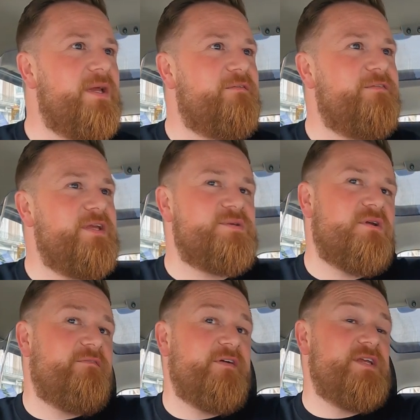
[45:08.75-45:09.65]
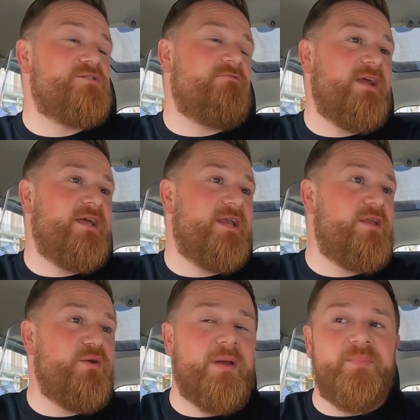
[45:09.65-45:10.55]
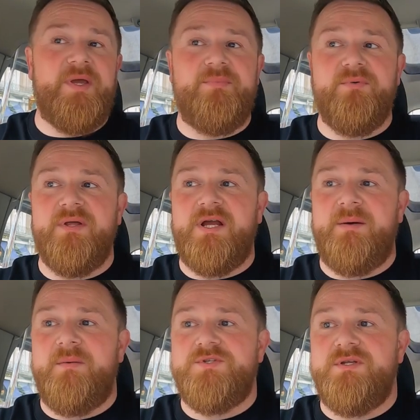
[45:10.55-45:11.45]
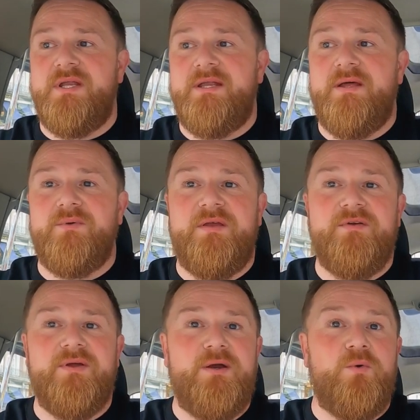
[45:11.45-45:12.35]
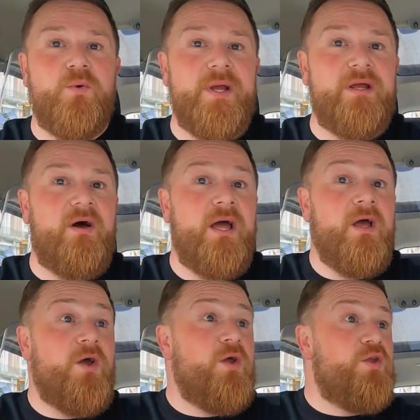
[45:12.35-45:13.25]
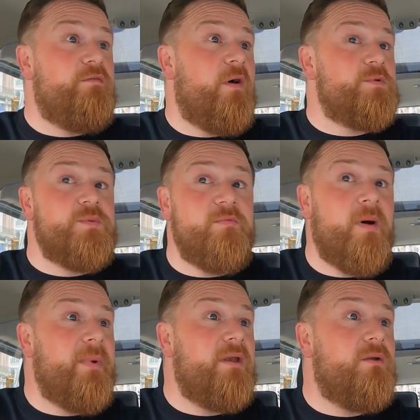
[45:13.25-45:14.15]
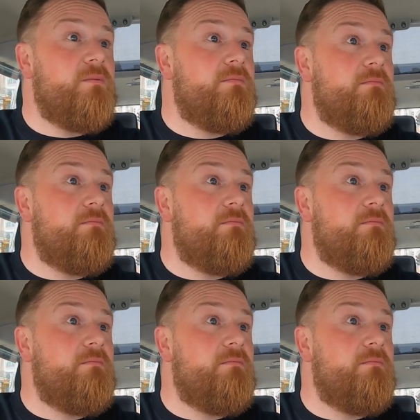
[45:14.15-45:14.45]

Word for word: I mean? I think it's I think it's great, and yeah. then you get people that come up to you and they, will give you a little quick like, you've helped me with my mental